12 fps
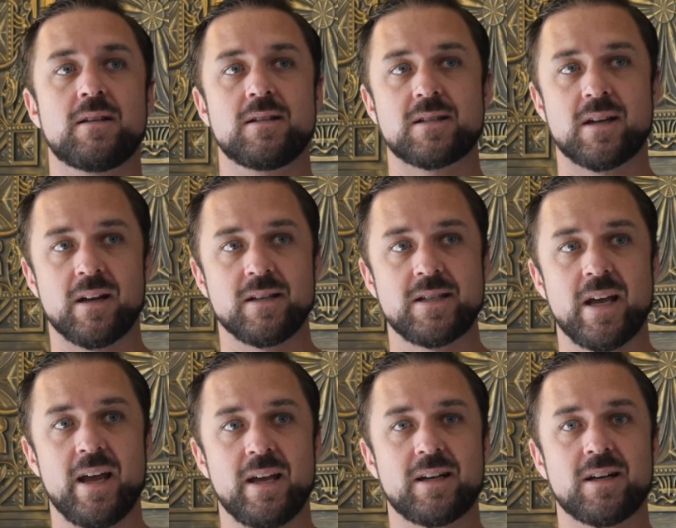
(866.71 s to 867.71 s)
It's going to
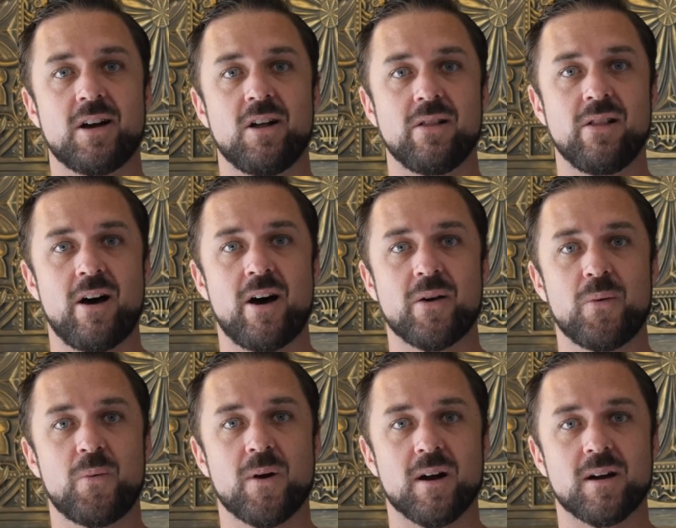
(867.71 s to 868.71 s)
take a lot of
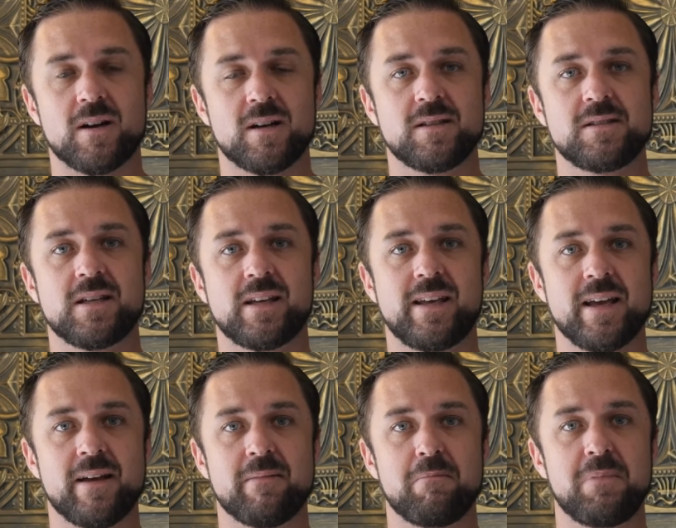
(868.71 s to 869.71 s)
work to
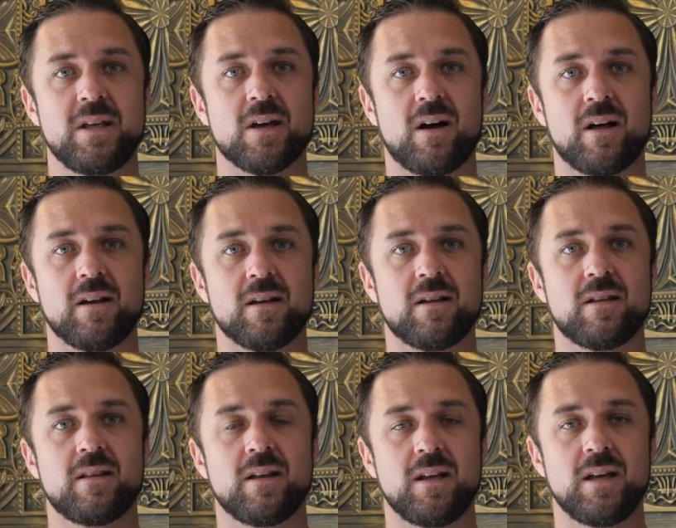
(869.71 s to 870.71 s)
get beyond
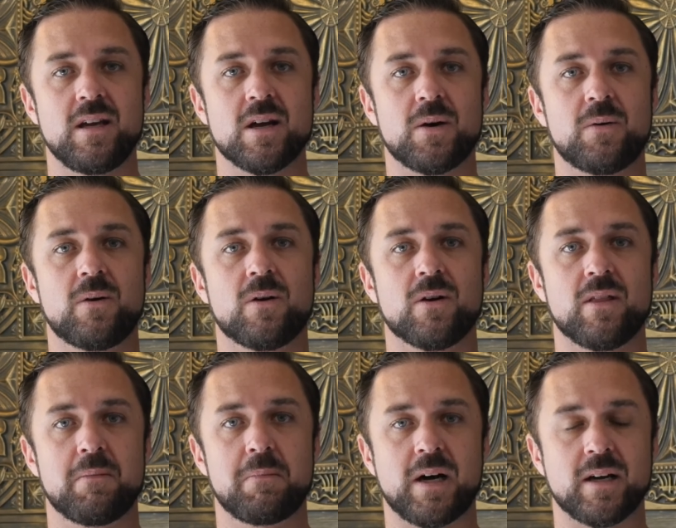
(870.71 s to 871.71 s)
the ego or
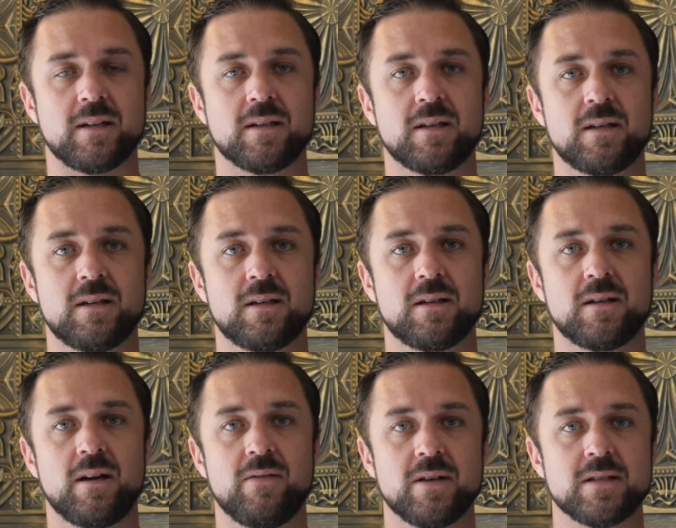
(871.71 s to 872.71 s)
the mind.
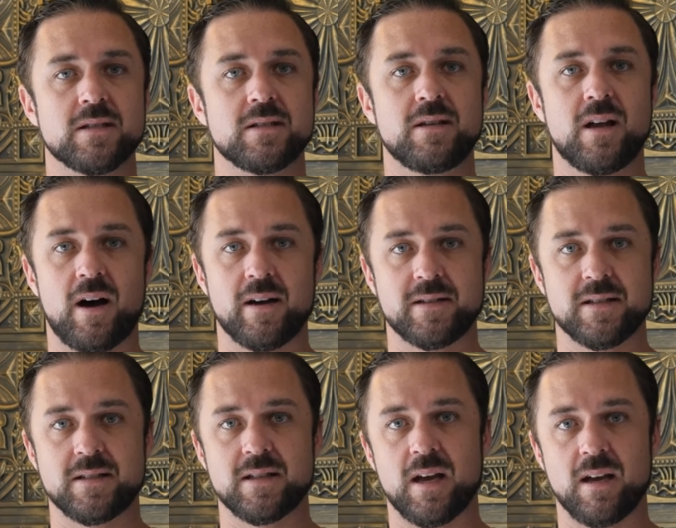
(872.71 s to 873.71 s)
And this is not to
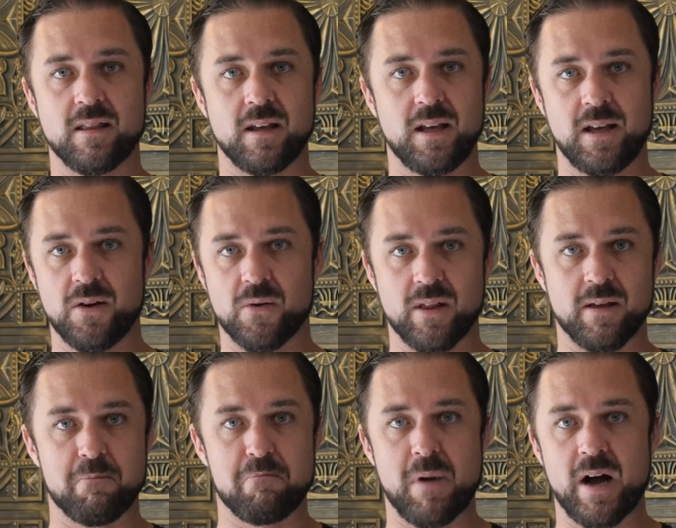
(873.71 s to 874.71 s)
say the ego or the
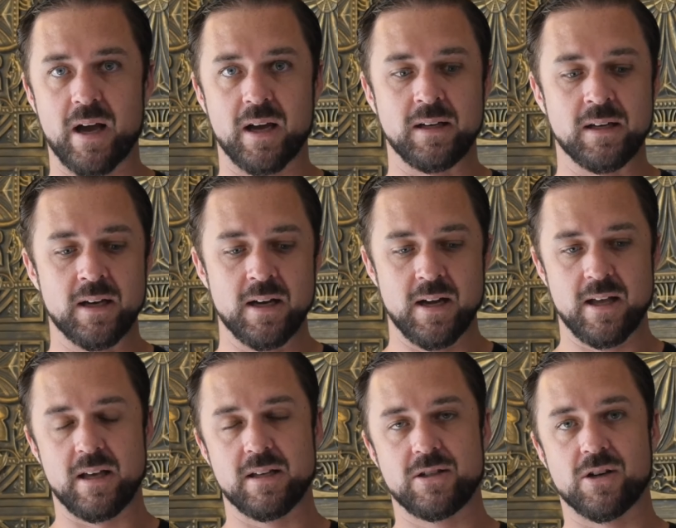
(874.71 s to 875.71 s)
mind
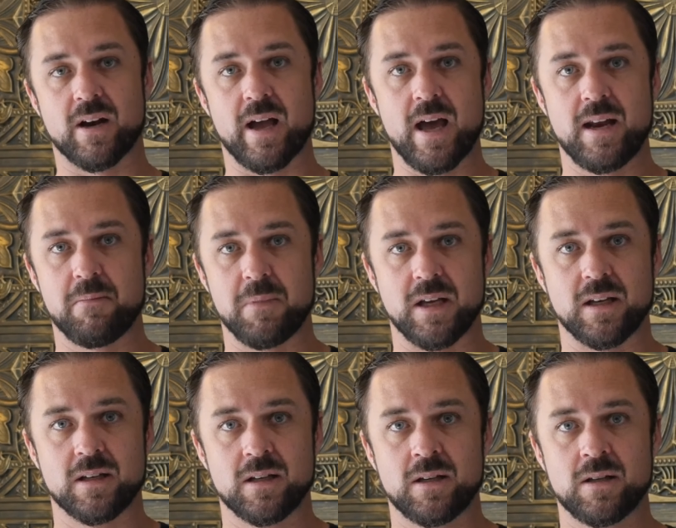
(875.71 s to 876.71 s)
is your
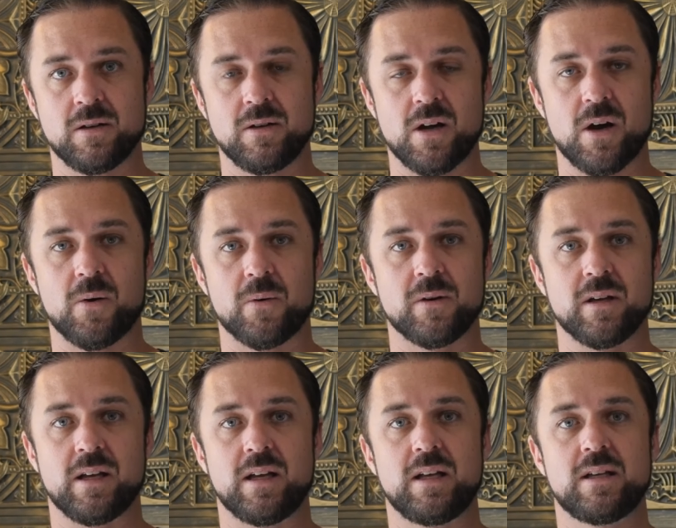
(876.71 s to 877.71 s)
enemy. No,
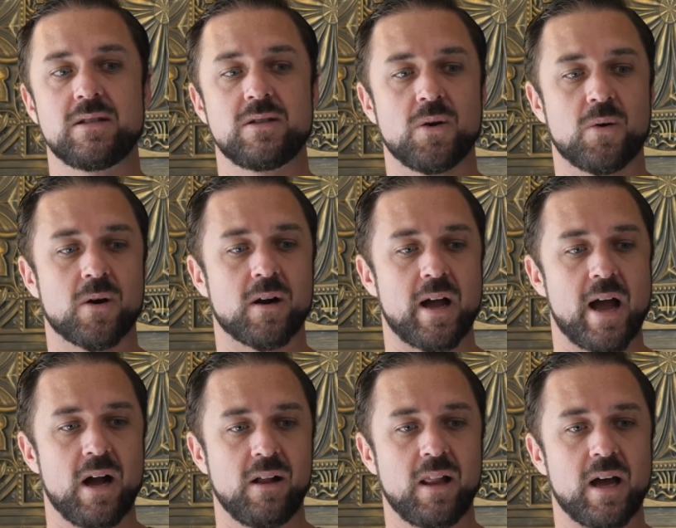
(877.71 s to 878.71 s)
it is your
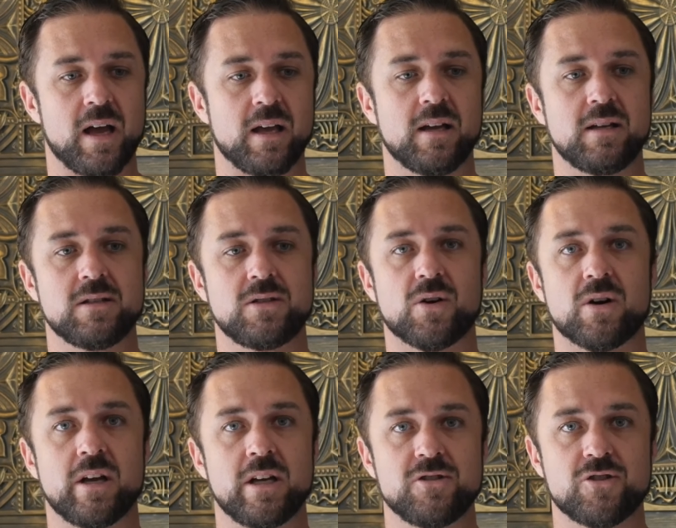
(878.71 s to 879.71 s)
ally. It is
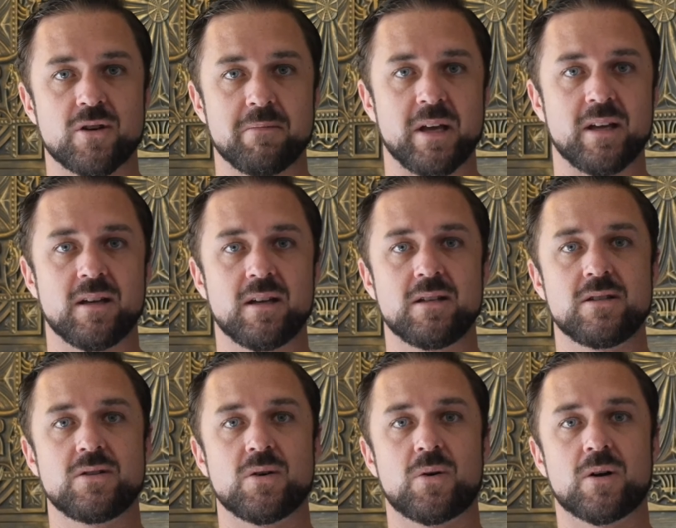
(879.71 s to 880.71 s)
your instrument. It
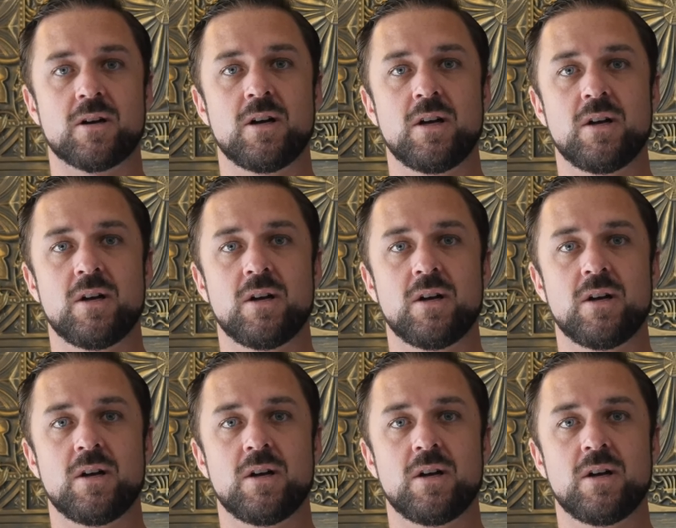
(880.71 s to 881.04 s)
is your